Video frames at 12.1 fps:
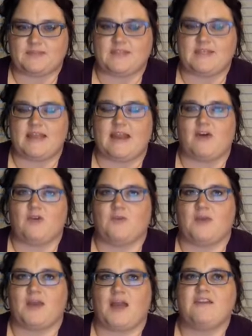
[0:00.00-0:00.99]
Now,
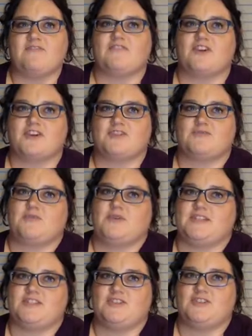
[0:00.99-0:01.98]
when I first
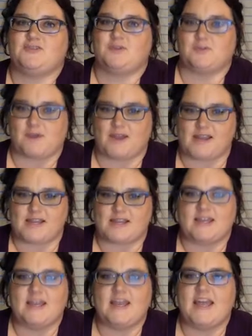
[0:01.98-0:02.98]
went to Hawaii
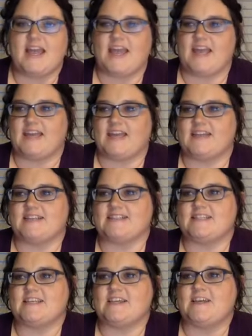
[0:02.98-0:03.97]
and
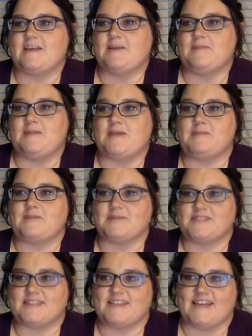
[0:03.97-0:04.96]
people
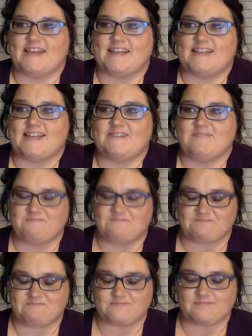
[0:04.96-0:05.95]
said,
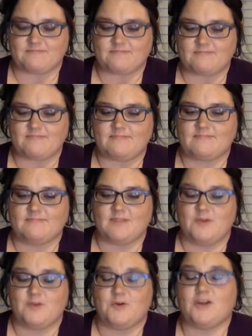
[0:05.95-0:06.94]

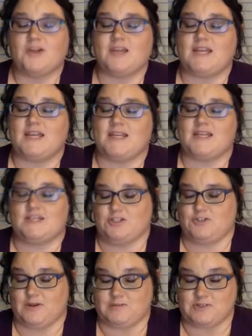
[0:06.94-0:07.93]
we're going to eat at a
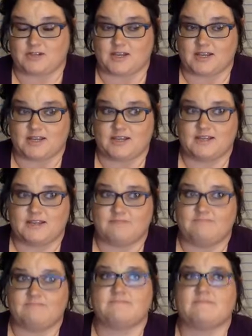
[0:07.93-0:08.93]
shrimp truck,
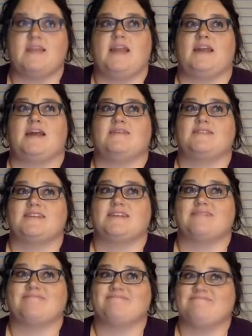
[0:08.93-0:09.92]
and I was
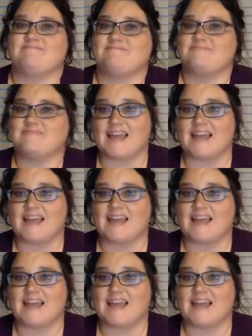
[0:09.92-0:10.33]
like, mm,